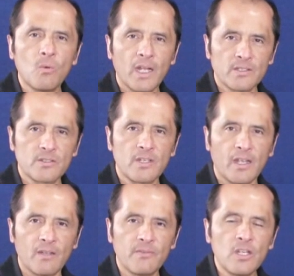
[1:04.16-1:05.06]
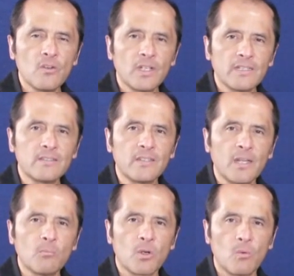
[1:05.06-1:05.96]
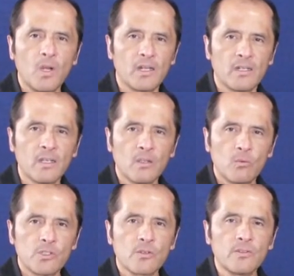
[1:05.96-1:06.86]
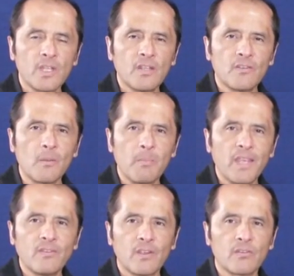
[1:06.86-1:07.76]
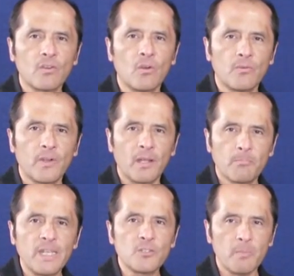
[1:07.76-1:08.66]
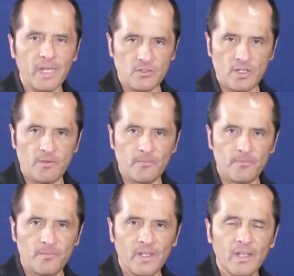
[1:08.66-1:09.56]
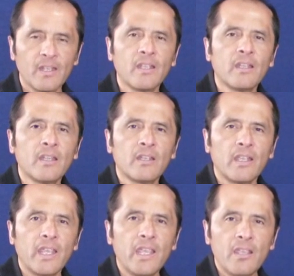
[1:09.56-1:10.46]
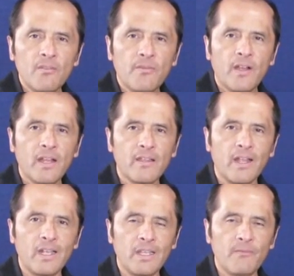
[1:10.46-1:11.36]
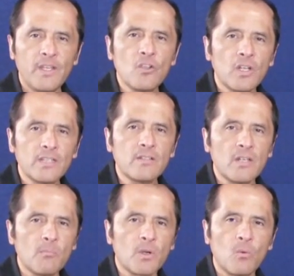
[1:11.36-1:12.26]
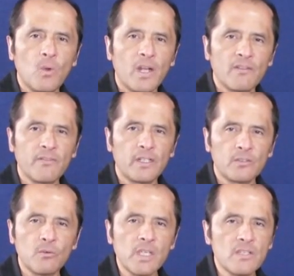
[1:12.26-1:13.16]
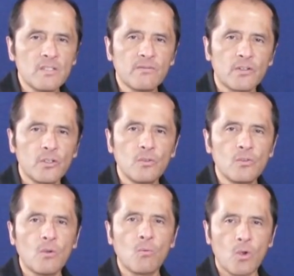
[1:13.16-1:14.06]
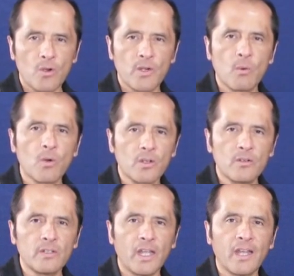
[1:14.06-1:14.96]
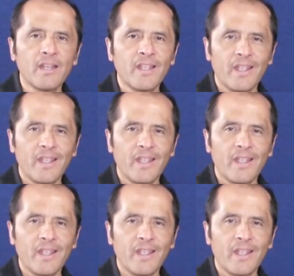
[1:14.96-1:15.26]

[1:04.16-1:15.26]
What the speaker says: you watch the video lesson number 1, which contains the basics of pitch matching. If video lesson number 1 felt too easy for you, don't worry, we're gonna